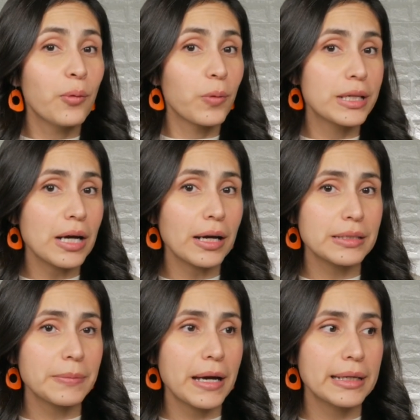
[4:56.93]
We
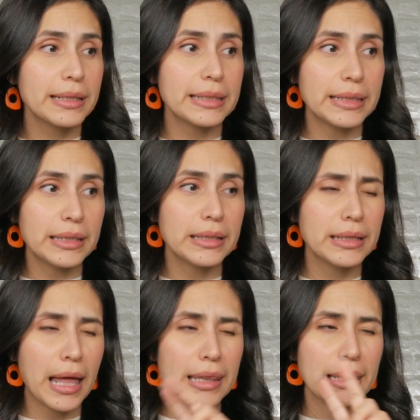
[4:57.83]
talked about it
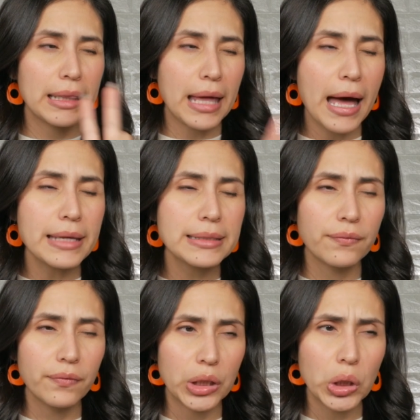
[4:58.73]
in last
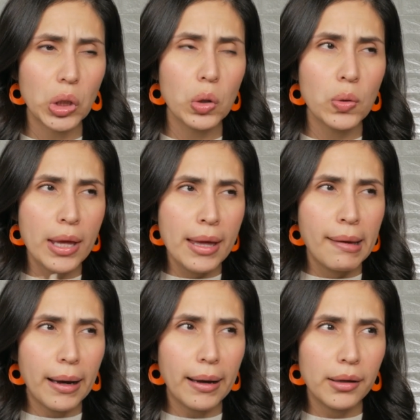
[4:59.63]
video,
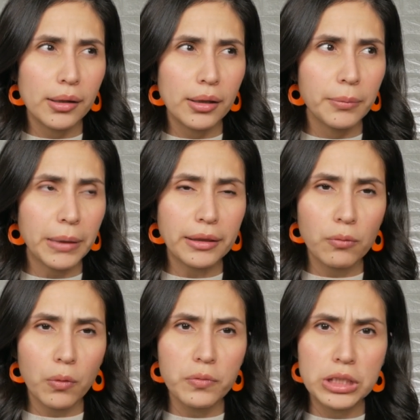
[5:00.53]
I
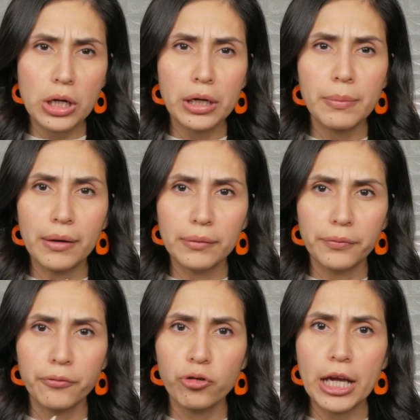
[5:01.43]
think, where we're talking about
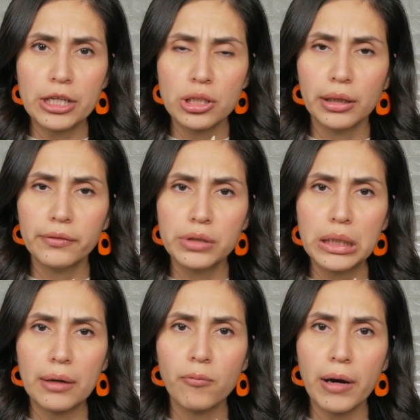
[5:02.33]
free edge
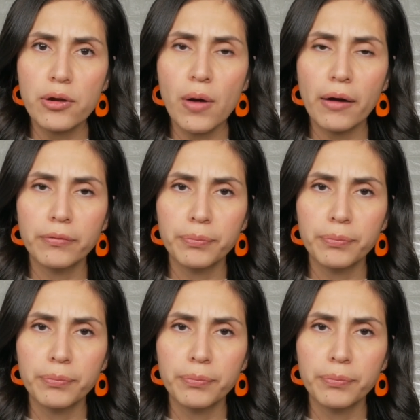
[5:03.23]
lifting and why you have